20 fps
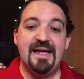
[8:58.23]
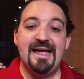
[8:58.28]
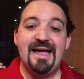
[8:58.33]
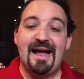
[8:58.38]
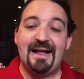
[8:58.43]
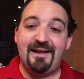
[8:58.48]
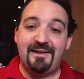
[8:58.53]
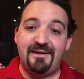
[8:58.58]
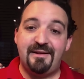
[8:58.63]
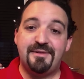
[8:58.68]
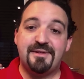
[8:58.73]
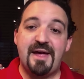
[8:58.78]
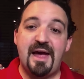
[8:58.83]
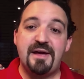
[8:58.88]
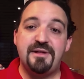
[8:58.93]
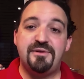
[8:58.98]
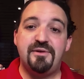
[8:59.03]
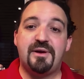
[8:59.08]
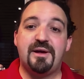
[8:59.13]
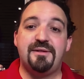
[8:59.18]
And in this
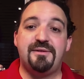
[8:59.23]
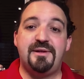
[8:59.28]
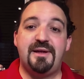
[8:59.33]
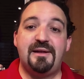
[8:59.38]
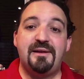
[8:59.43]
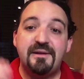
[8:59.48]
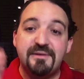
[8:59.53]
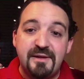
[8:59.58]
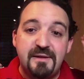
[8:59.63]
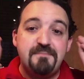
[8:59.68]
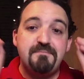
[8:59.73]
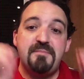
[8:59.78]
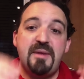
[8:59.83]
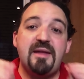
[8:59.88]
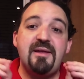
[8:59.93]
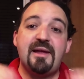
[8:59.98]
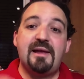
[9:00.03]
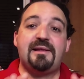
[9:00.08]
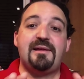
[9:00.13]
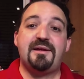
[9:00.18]
case, you can see that this
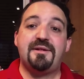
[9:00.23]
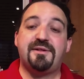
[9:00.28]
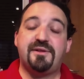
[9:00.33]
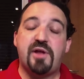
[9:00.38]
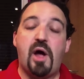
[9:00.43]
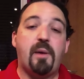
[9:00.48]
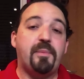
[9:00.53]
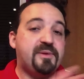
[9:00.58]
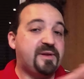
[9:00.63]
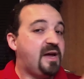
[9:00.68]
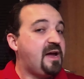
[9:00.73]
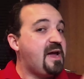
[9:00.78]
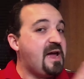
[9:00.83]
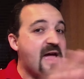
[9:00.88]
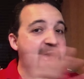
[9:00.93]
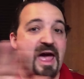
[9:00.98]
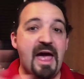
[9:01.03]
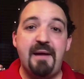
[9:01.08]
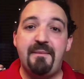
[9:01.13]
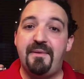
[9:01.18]
immediately stopped.
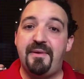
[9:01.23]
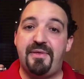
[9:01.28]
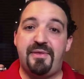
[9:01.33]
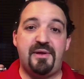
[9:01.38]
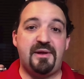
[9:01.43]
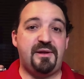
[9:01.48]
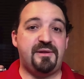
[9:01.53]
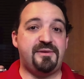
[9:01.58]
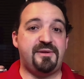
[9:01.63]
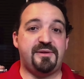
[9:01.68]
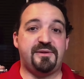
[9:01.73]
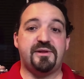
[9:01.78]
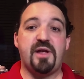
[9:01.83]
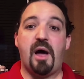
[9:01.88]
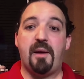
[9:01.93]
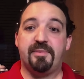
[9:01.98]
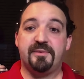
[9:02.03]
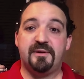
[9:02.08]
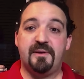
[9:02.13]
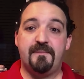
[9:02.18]
Everything is
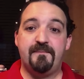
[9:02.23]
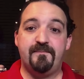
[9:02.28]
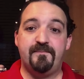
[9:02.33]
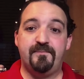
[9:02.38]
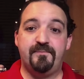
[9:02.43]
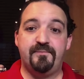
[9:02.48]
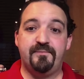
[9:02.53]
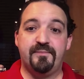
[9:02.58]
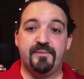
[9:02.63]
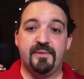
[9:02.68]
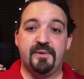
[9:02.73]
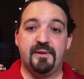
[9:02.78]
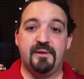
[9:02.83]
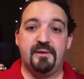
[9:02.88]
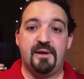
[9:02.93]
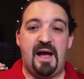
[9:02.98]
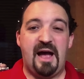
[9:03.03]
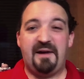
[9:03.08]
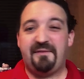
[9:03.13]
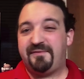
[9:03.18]
stopped
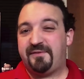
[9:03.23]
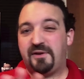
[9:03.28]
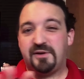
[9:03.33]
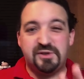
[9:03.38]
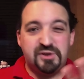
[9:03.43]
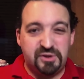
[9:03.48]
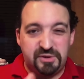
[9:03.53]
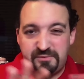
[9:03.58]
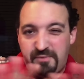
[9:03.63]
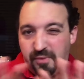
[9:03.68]
after